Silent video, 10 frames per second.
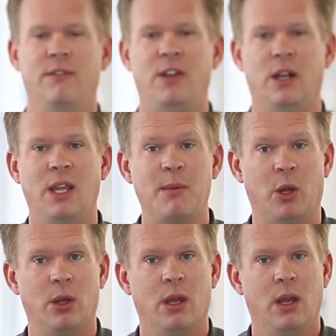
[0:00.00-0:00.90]
via a
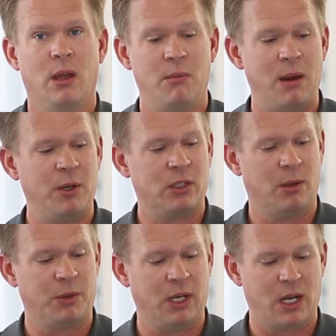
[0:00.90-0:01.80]
label. Maybe
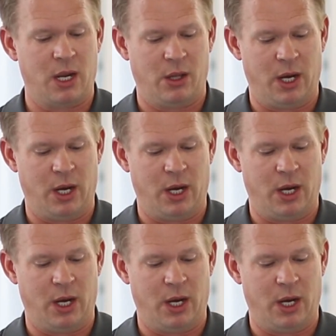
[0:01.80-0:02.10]
something kind of